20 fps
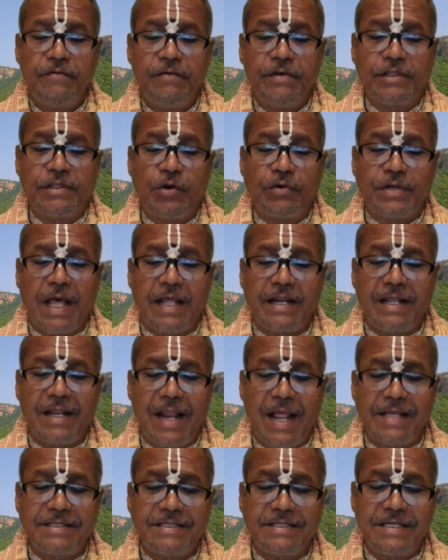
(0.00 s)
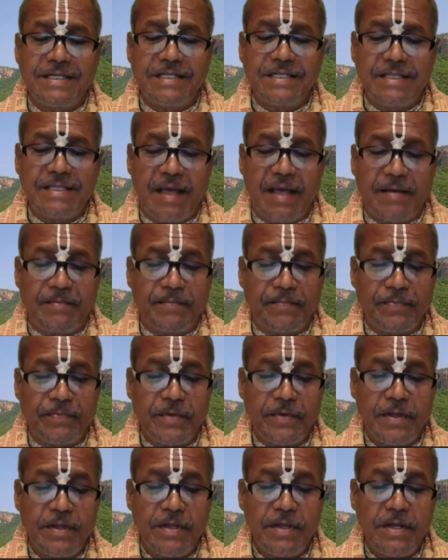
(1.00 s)
without analyzing them.
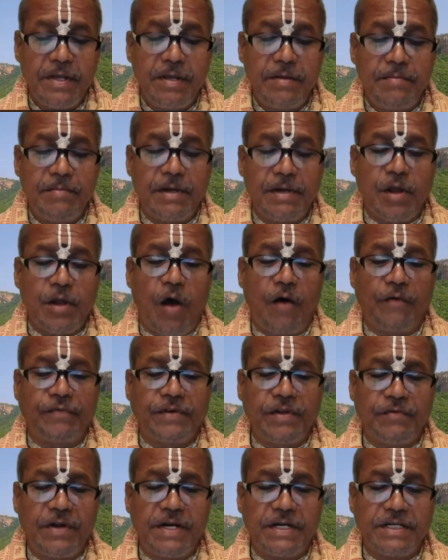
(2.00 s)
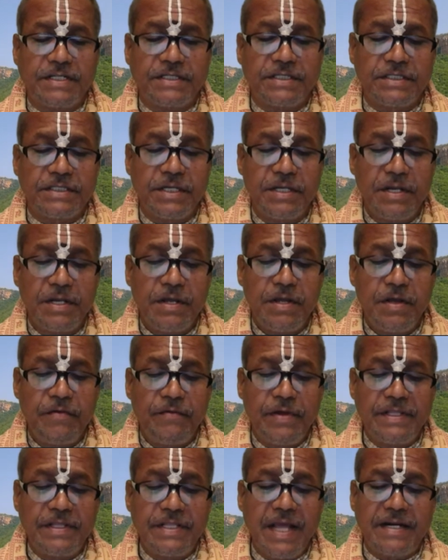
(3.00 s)
But afterwards,
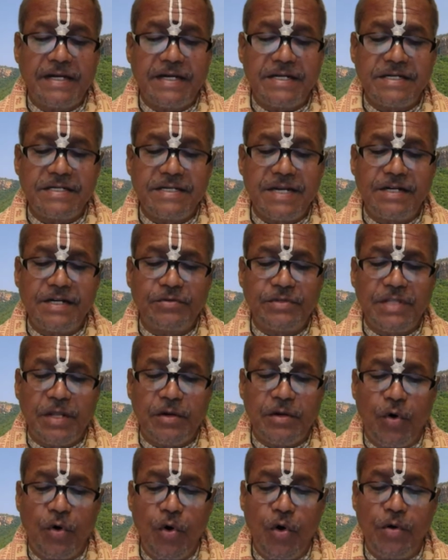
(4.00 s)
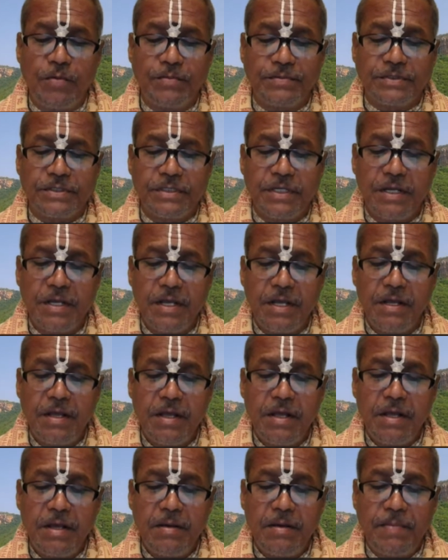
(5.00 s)
when they had returned to their homes,
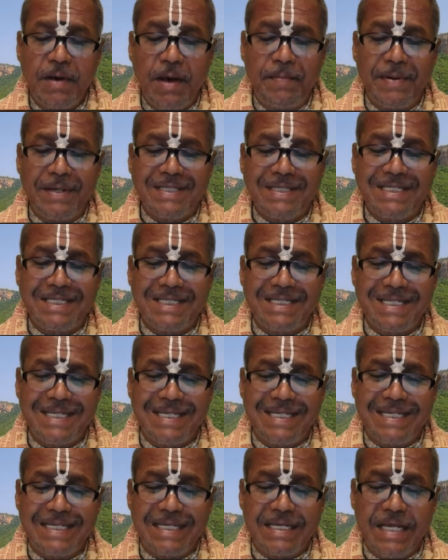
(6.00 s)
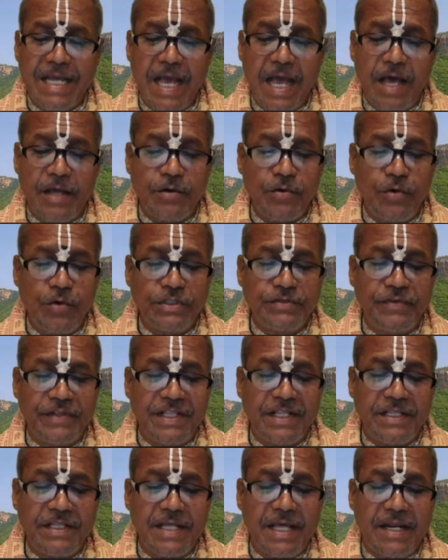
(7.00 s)
perplexity arose
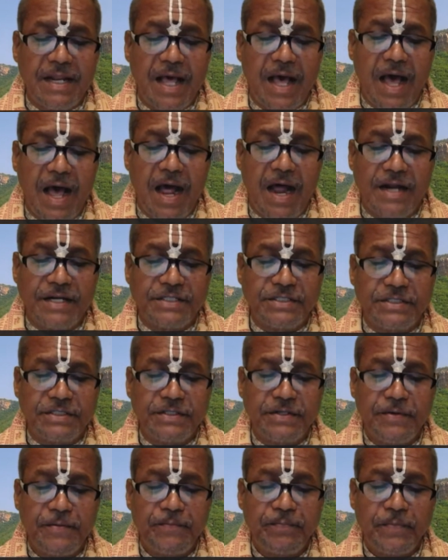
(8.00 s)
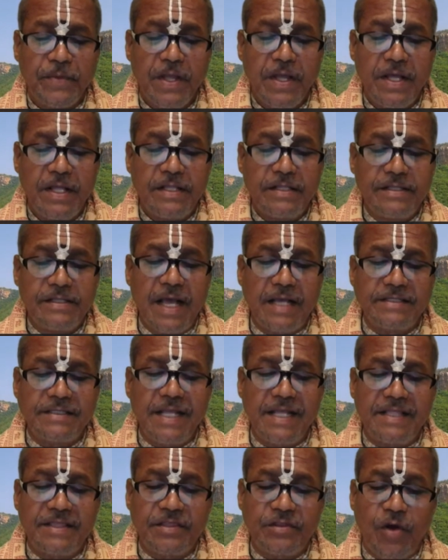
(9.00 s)
within their hearts. Thus
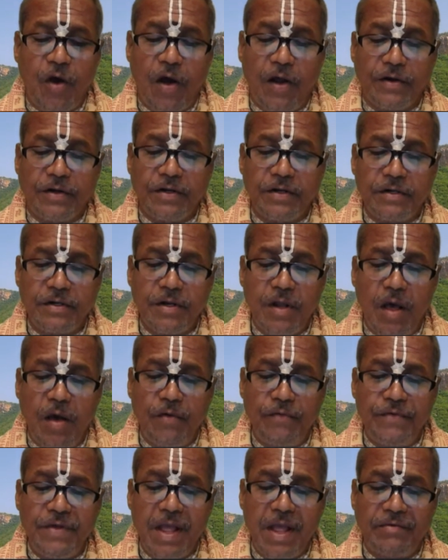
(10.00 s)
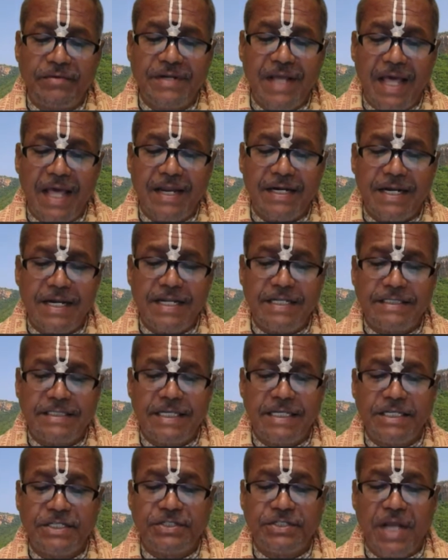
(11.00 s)
they thought, now we have directly
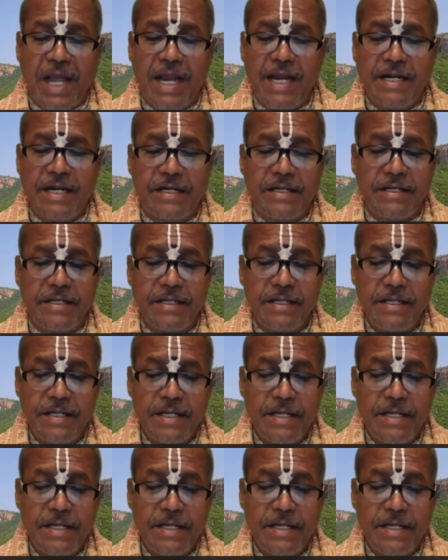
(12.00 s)
seen child